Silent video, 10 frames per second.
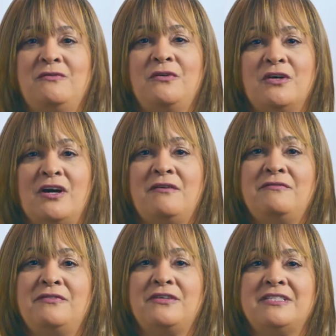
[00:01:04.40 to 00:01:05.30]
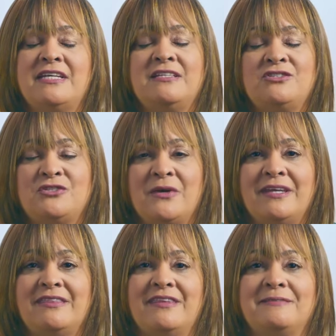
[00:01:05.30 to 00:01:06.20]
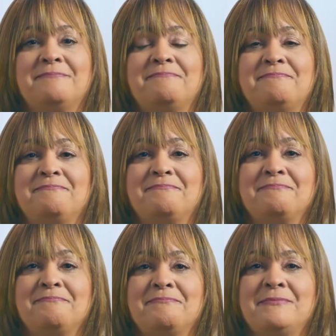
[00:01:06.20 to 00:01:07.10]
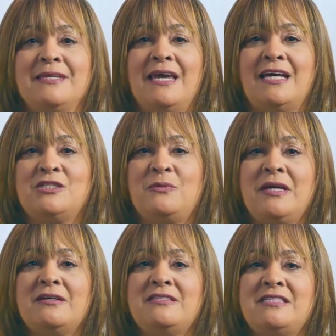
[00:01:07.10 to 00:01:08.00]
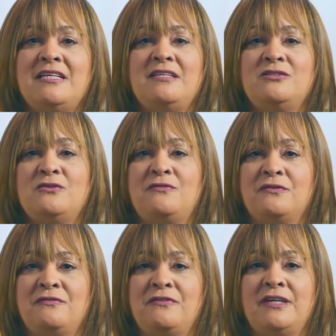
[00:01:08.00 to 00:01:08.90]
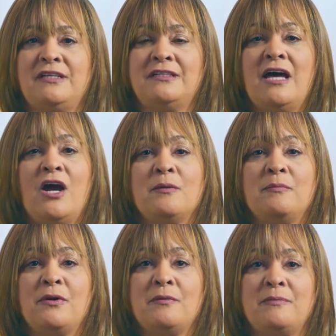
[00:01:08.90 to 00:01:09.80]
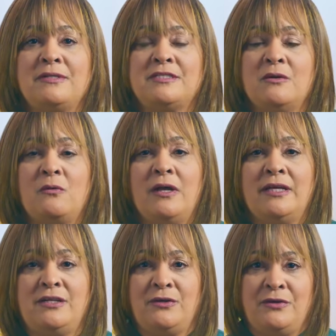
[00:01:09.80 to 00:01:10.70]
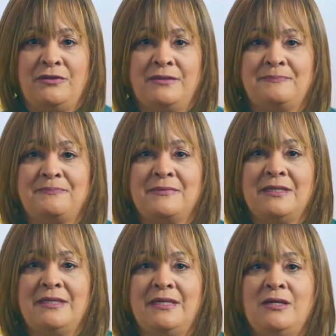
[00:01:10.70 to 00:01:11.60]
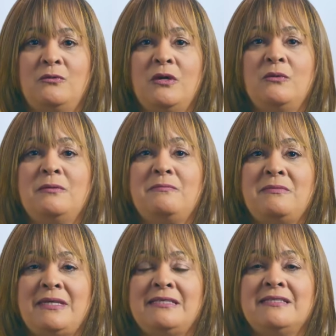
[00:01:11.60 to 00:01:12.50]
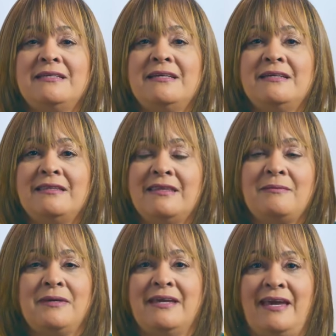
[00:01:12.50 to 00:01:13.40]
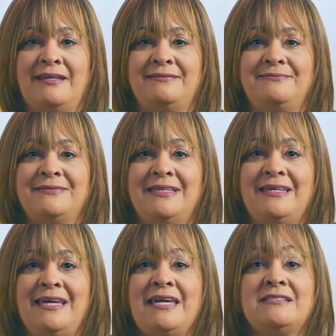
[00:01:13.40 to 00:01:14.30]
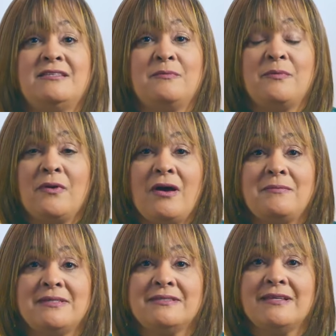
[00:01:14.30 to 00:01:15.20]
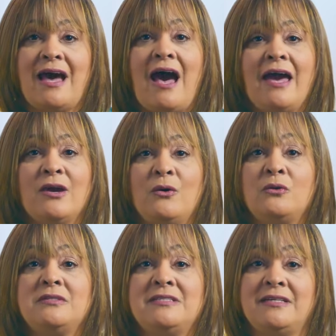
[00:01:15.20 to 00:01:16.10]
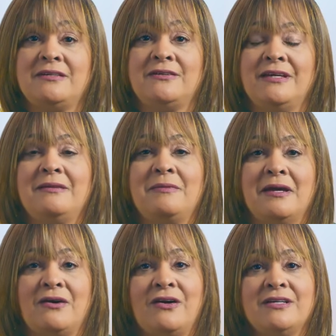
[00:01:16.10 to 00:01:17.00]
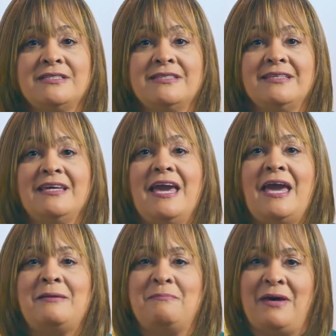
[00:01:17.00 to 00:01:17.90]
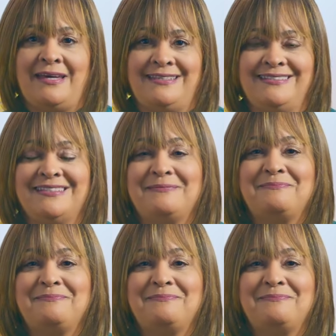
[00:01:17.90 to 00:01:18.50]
for comfort and strength, as we continue to fulfill our purpose while on earth. We will meet them again. It's the promise I hold dear in my heart and mind.